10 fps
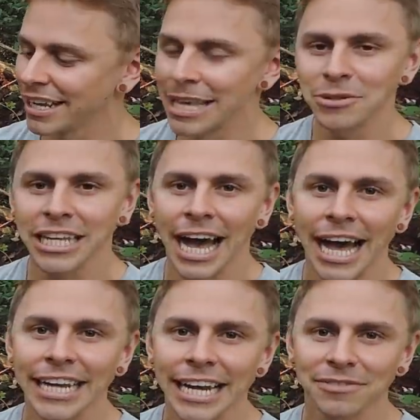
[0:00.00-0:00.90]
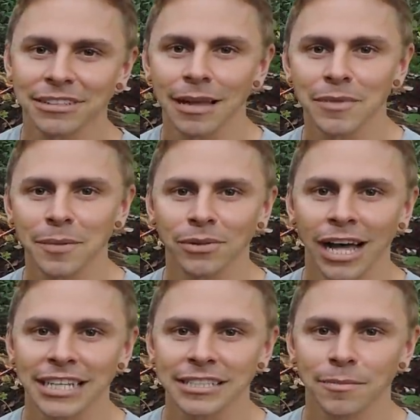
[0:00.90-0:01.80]
he was kind enough to let me
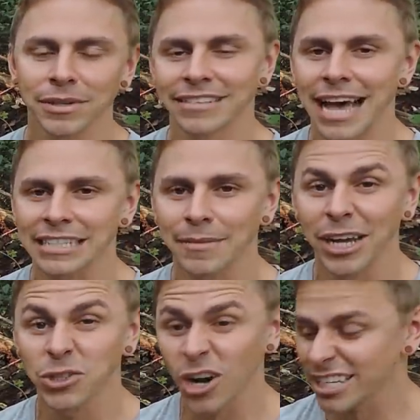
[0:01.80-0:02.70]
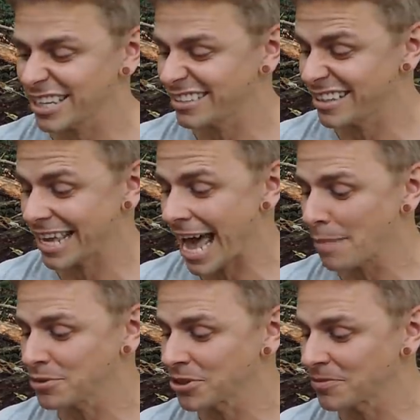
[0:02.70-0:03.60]
apply some potassium hydroxide to the
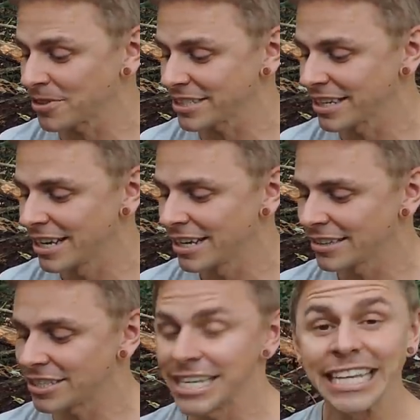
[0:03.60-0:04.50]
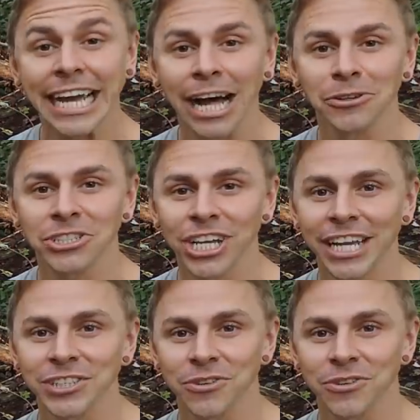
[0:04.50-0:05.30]
cap surface to see the color change.